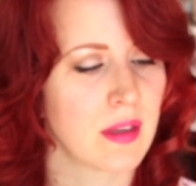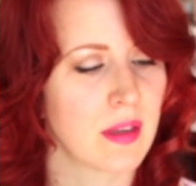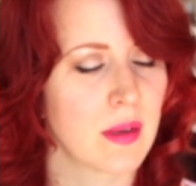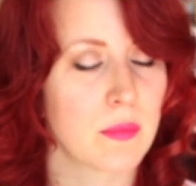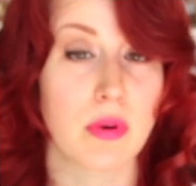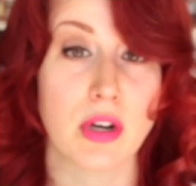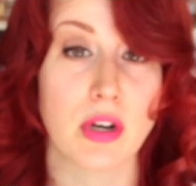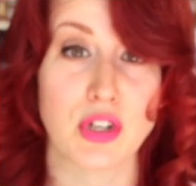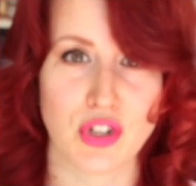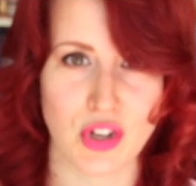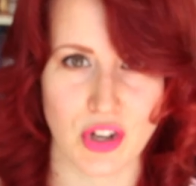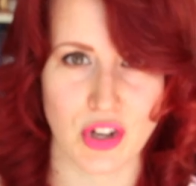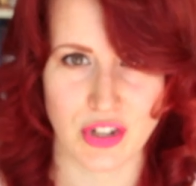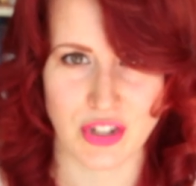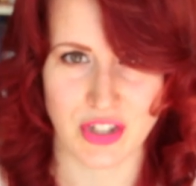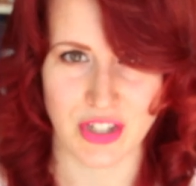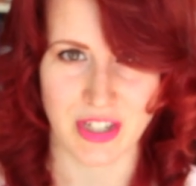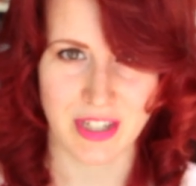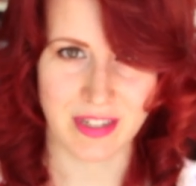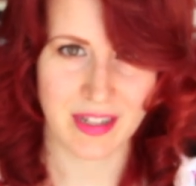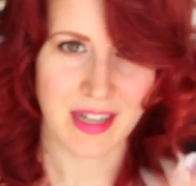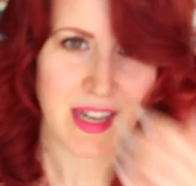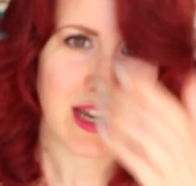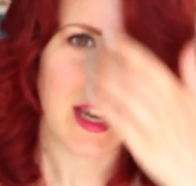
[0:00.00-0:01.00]
brushed
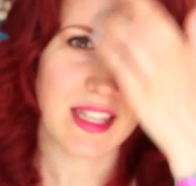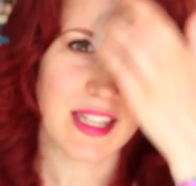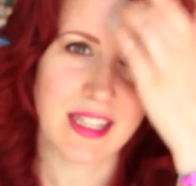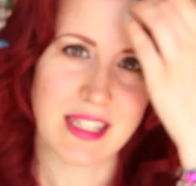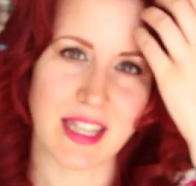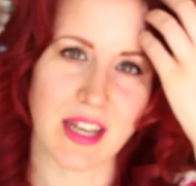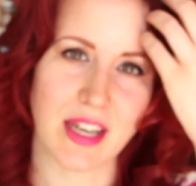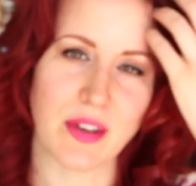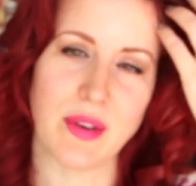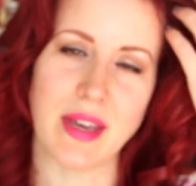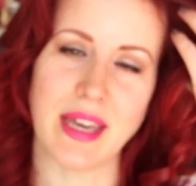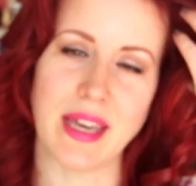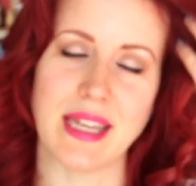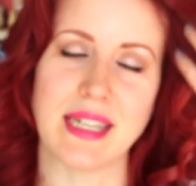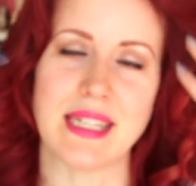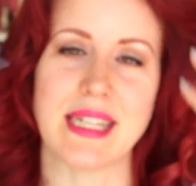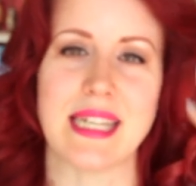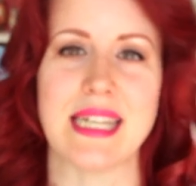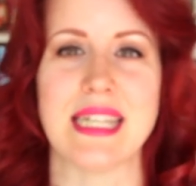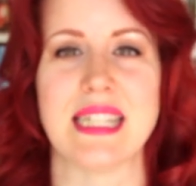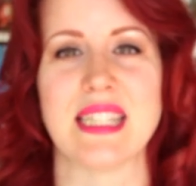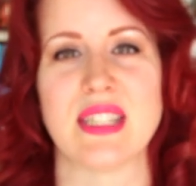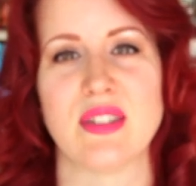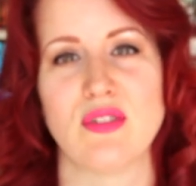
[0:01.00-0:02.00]
cotton, so it
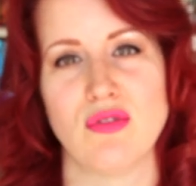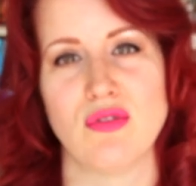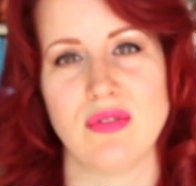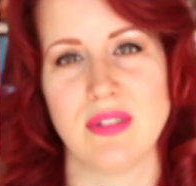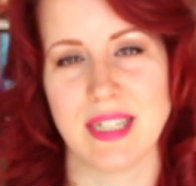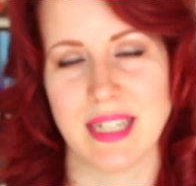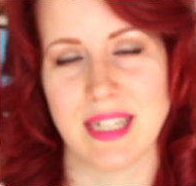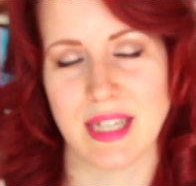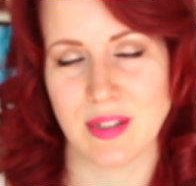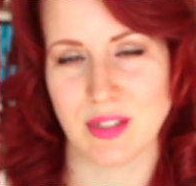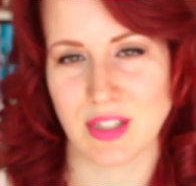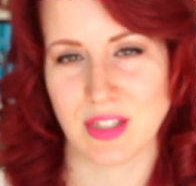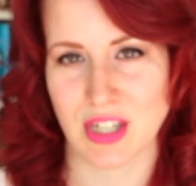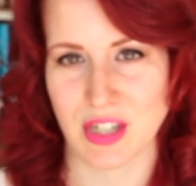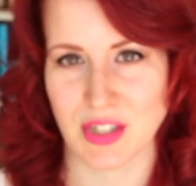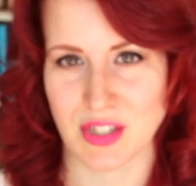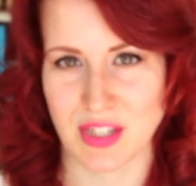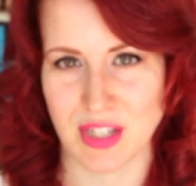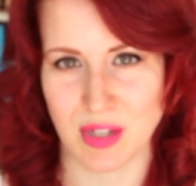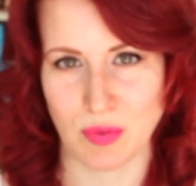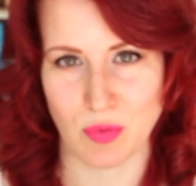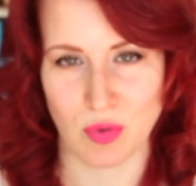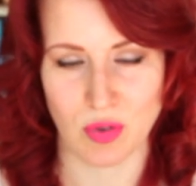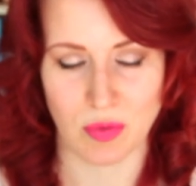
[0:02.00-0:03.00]
is really
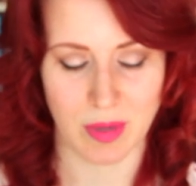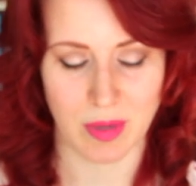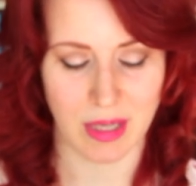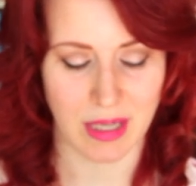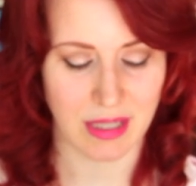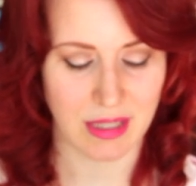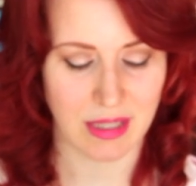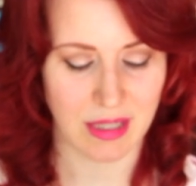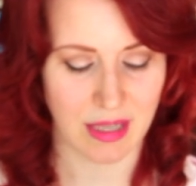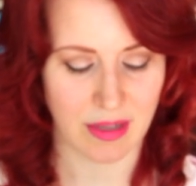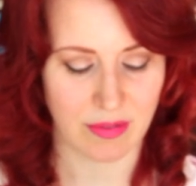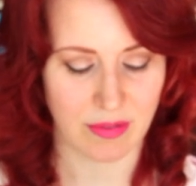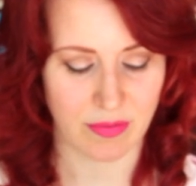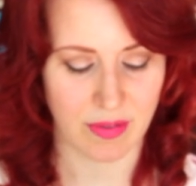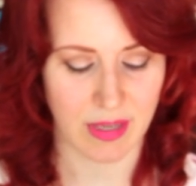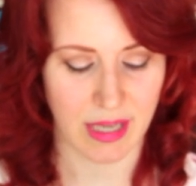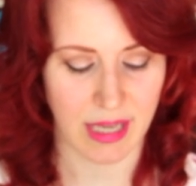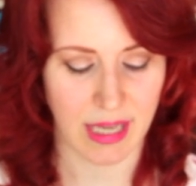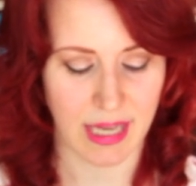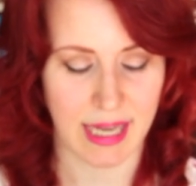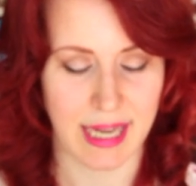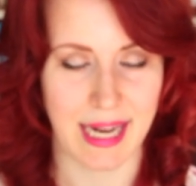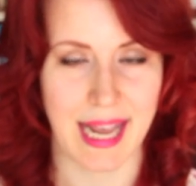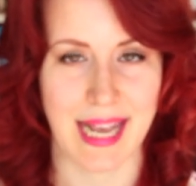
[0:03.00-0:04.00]
toasty warm and it's
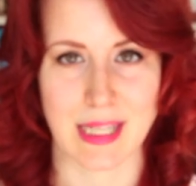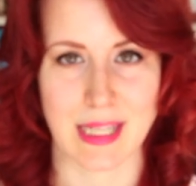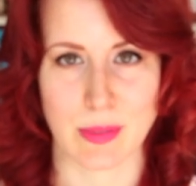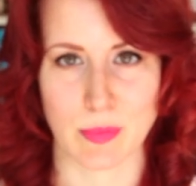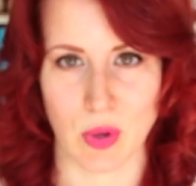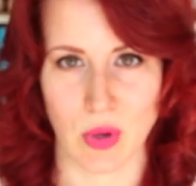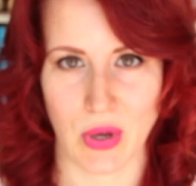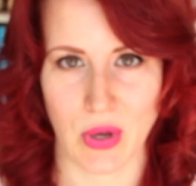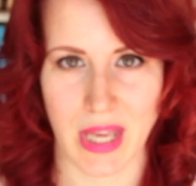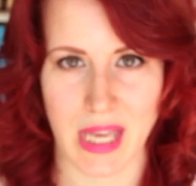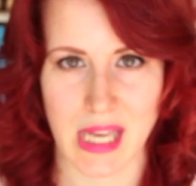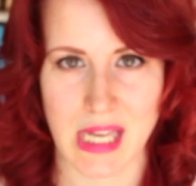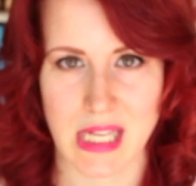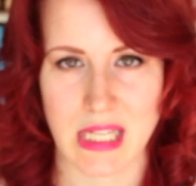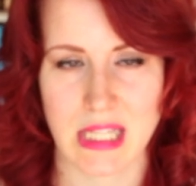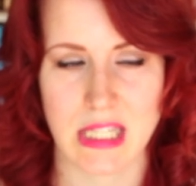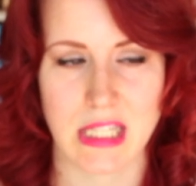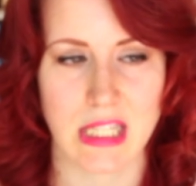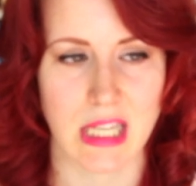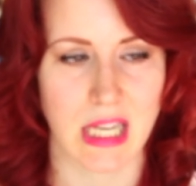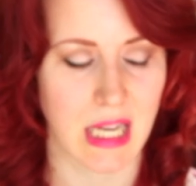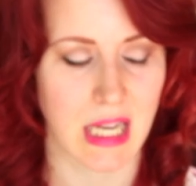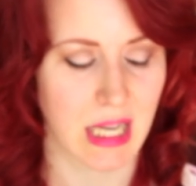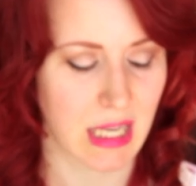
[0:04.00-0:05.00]
lovely, and it has
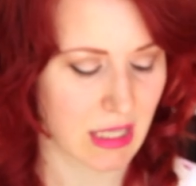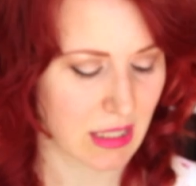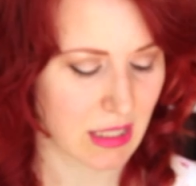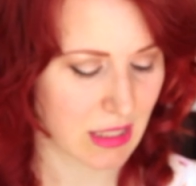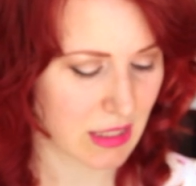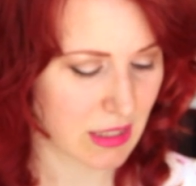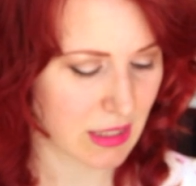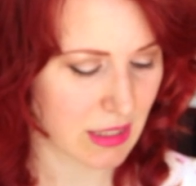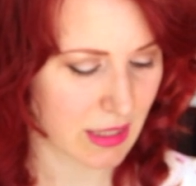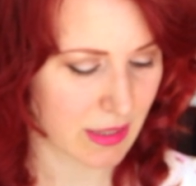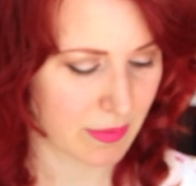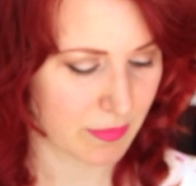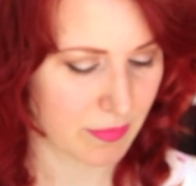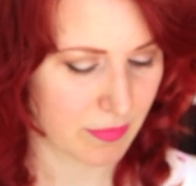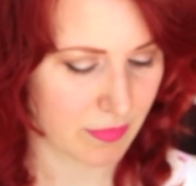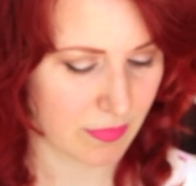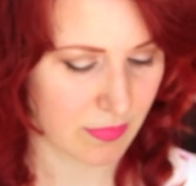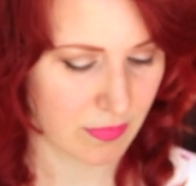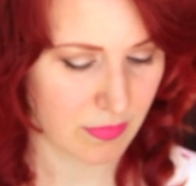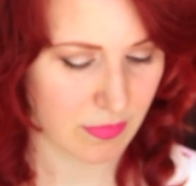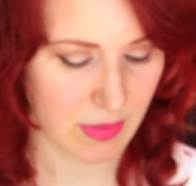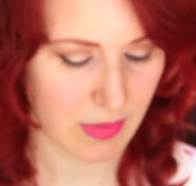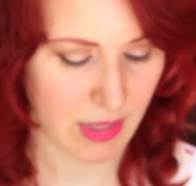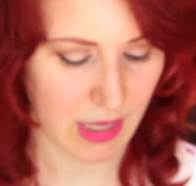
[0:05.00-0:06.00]
pockets, and
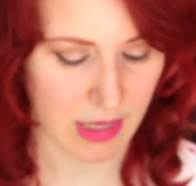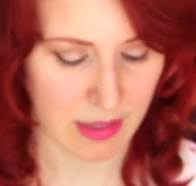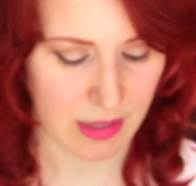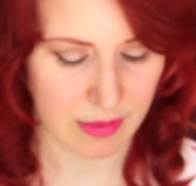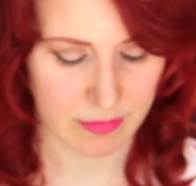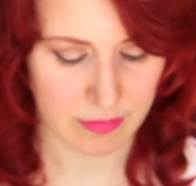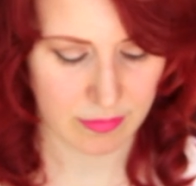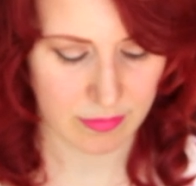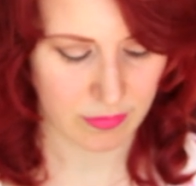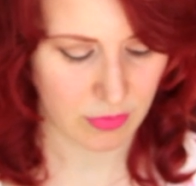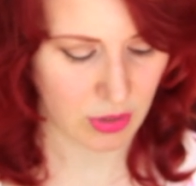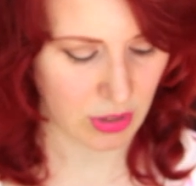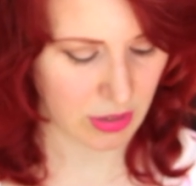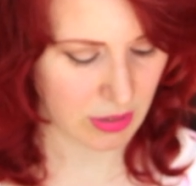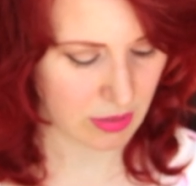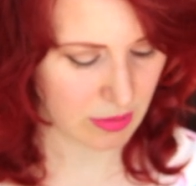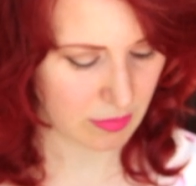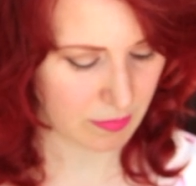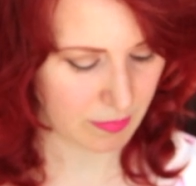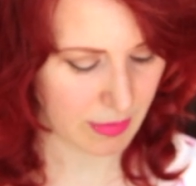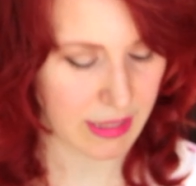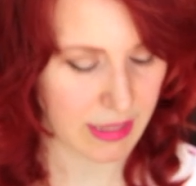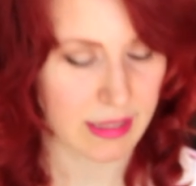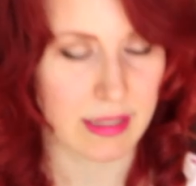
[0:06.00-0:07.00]
yeah,
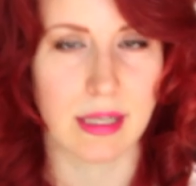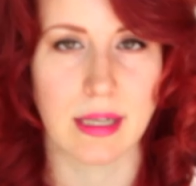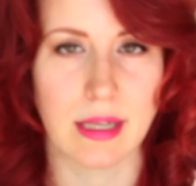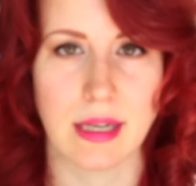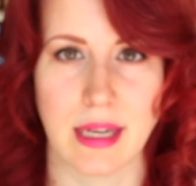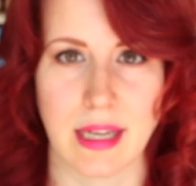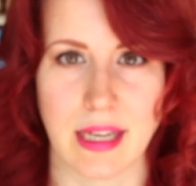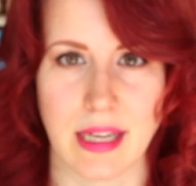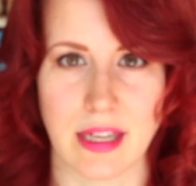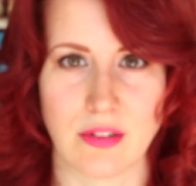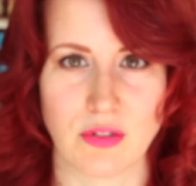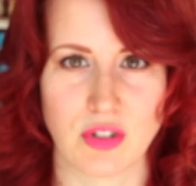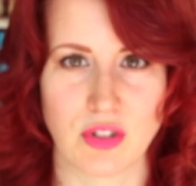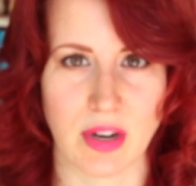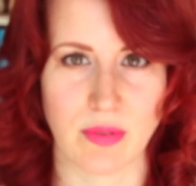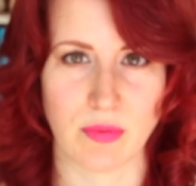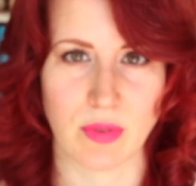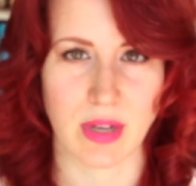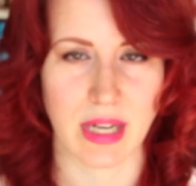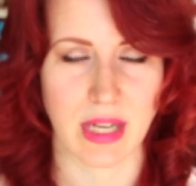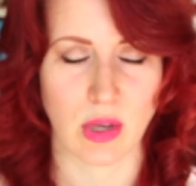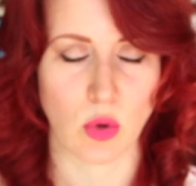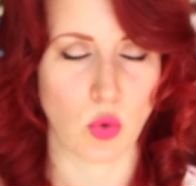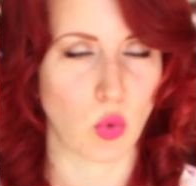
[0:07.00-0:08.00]
just basically
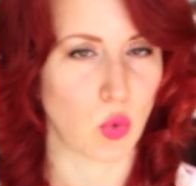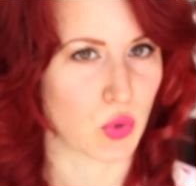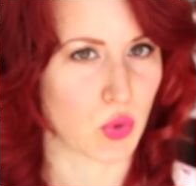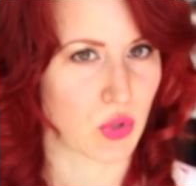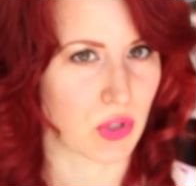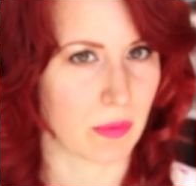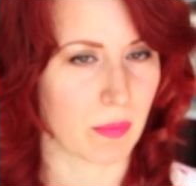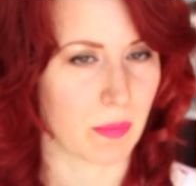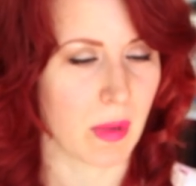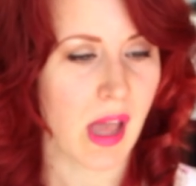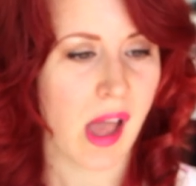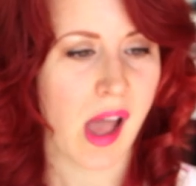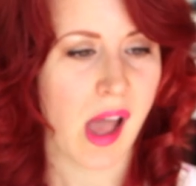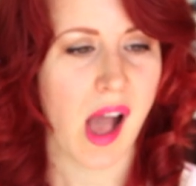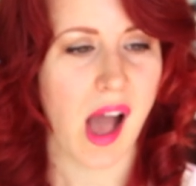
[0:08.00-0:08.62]
generally awesome.